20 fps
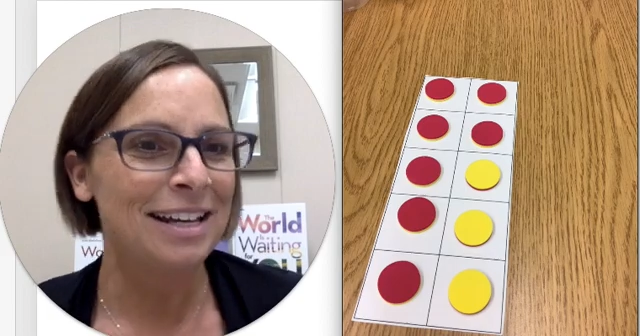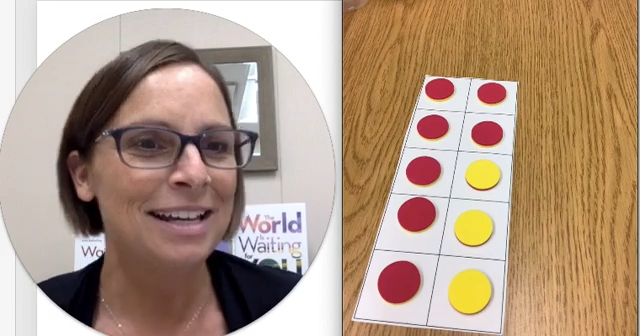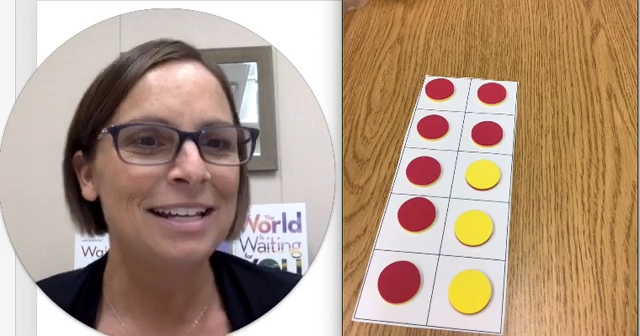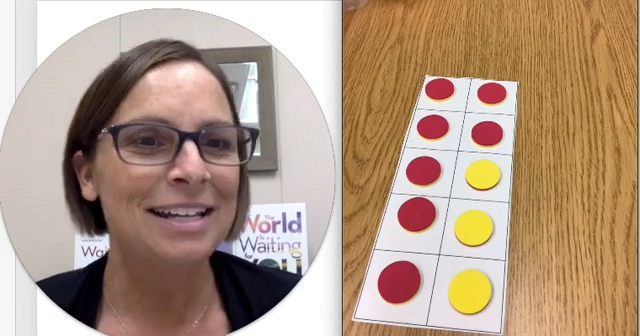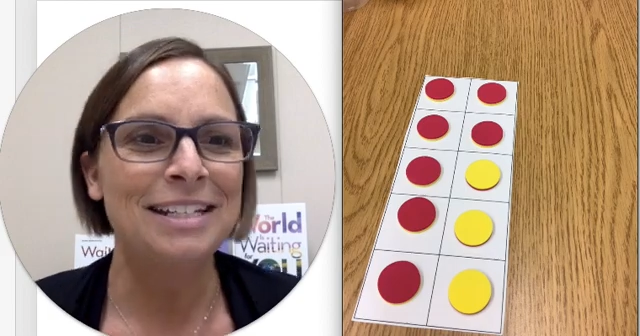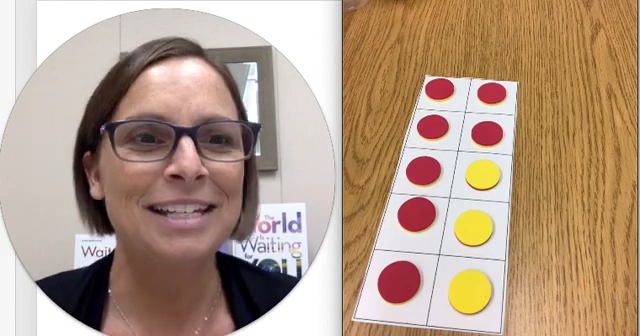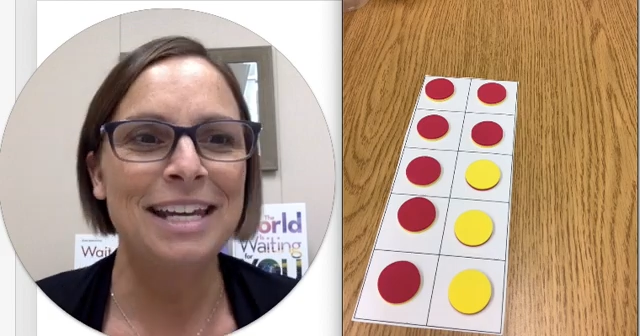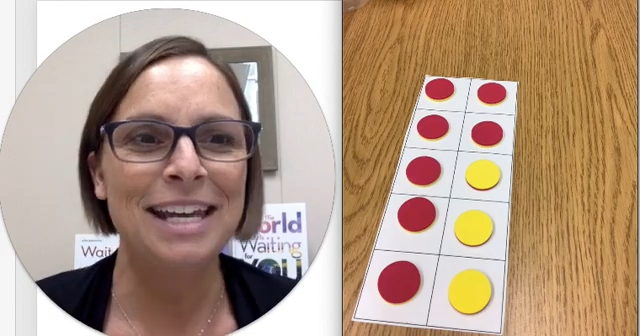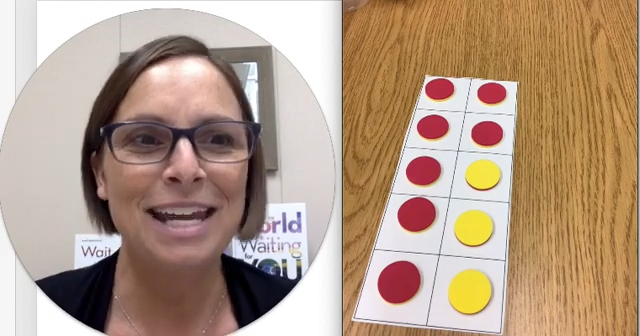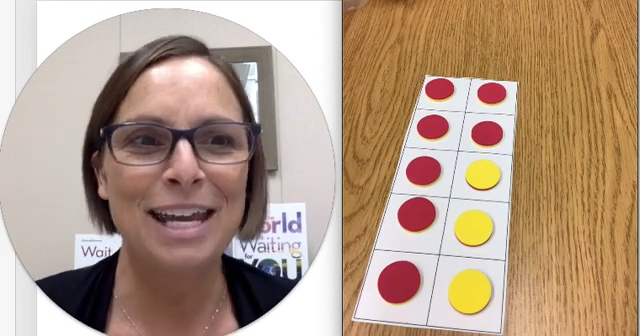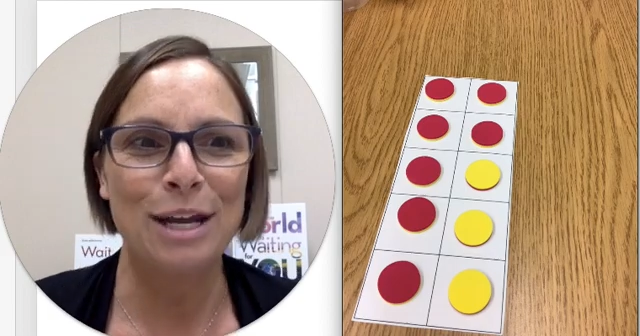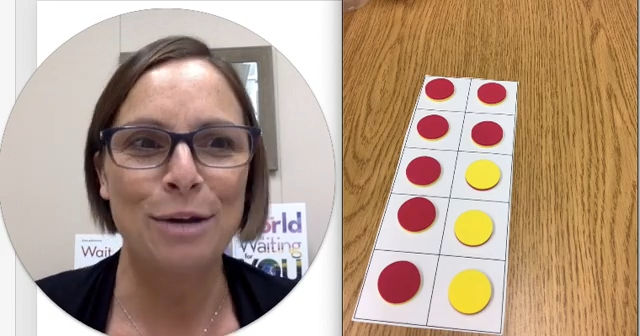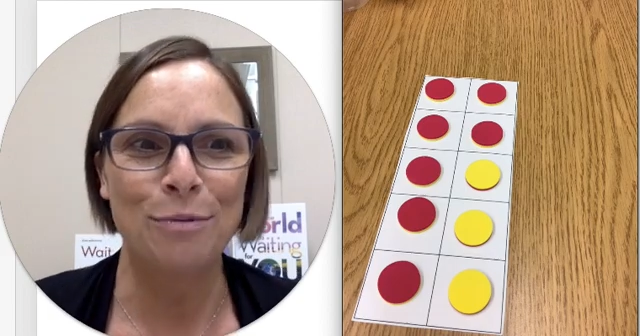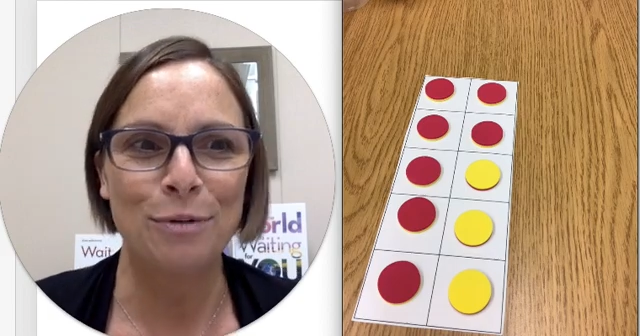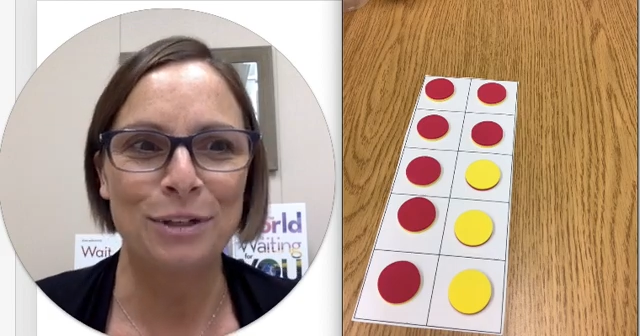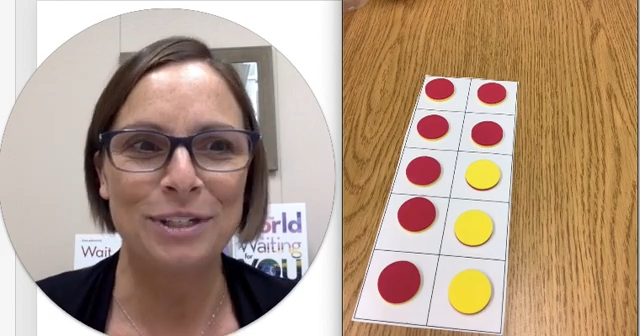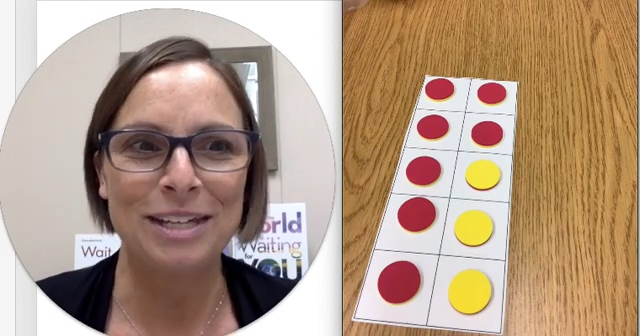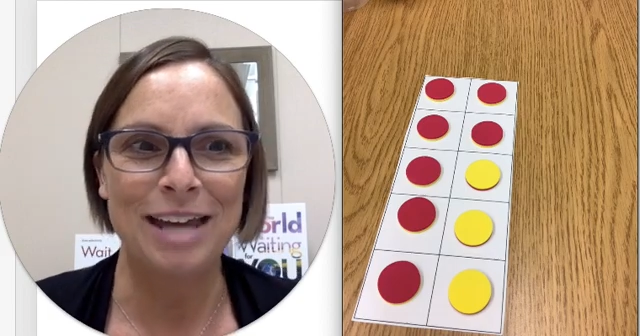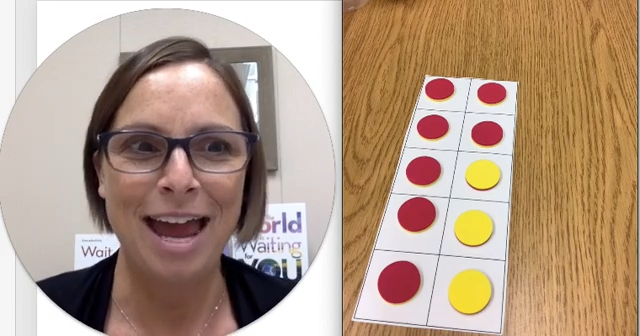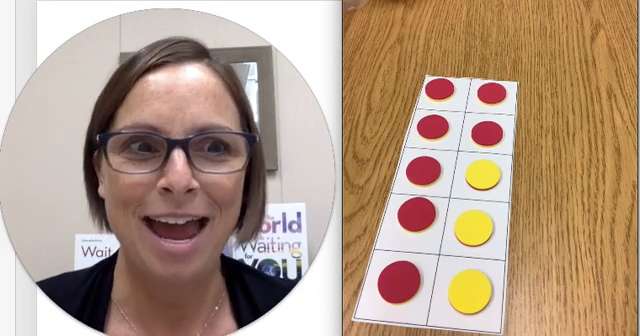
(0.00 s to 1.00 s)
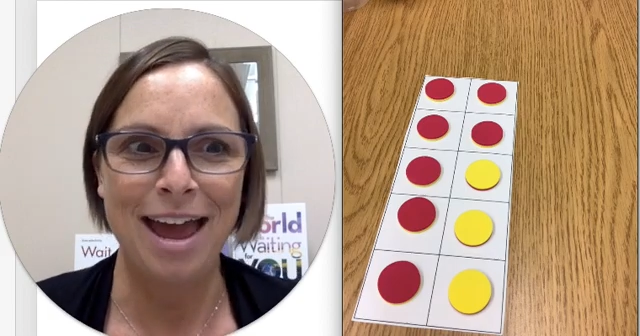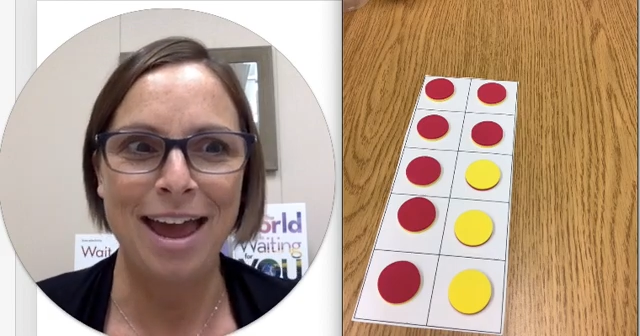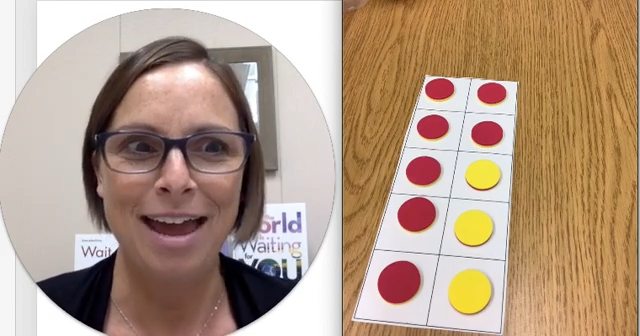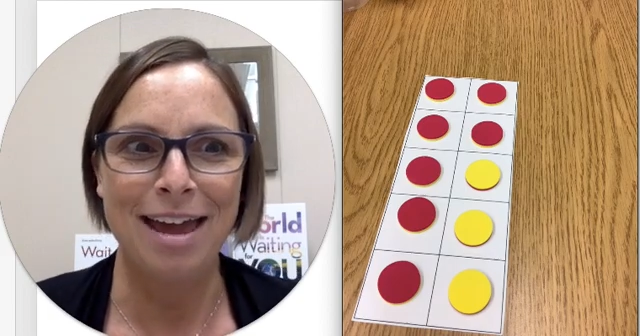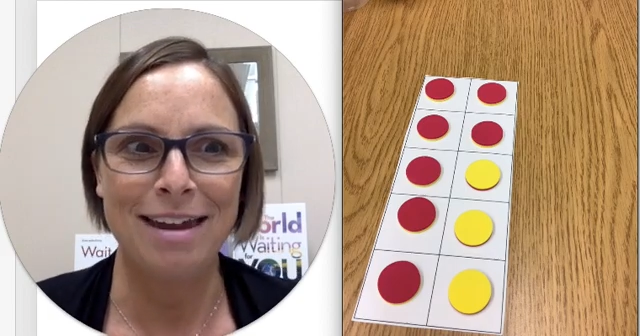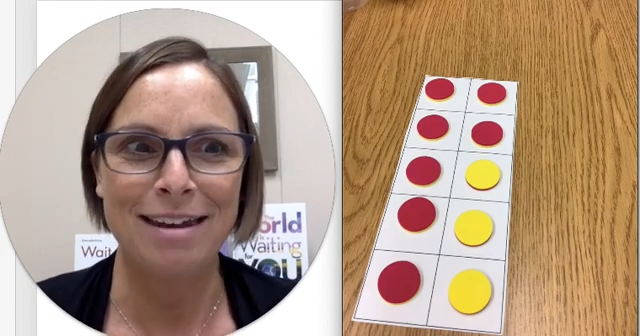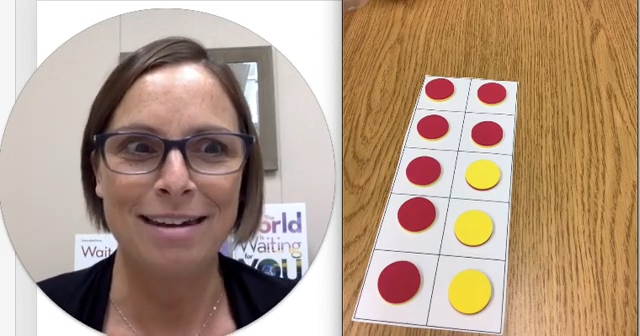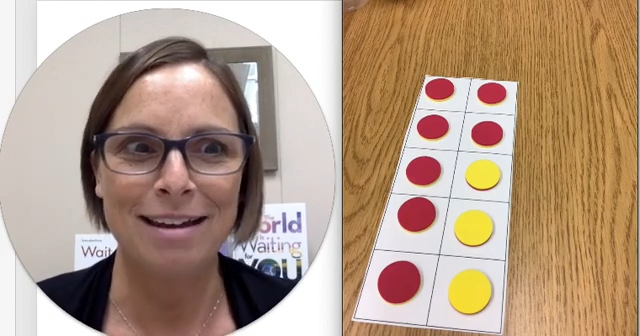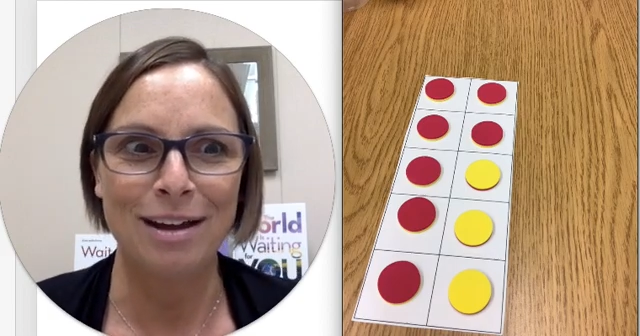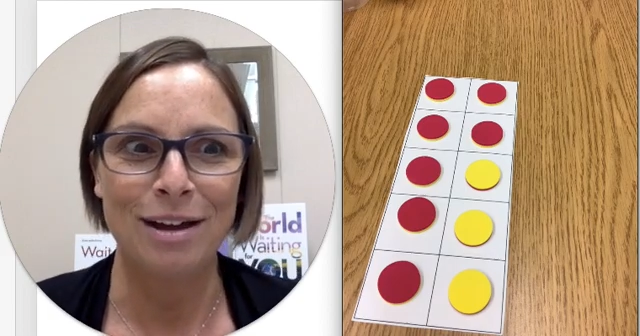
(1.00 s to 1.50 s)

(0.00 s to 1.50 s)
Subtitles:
to equal 10?